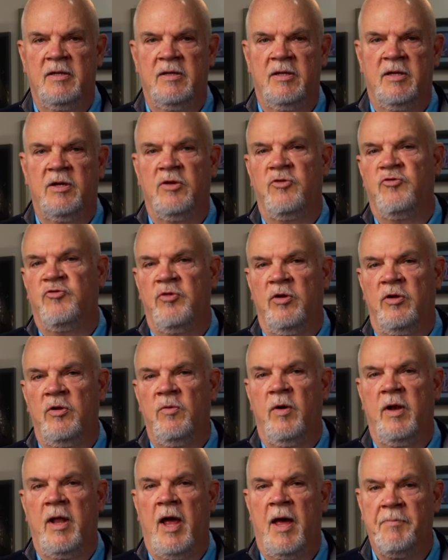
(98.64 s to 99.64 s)
to control
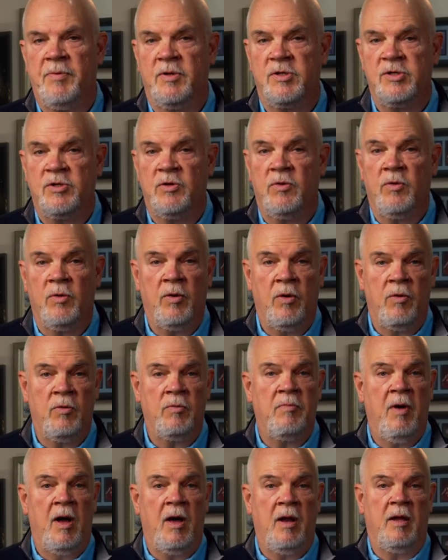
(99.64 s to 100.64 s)
what happens to her
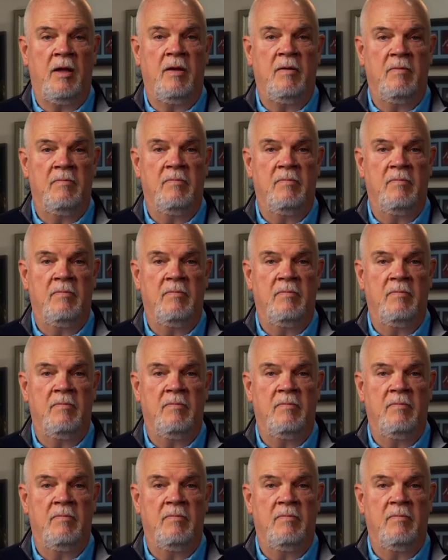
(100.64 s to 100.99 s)
own body?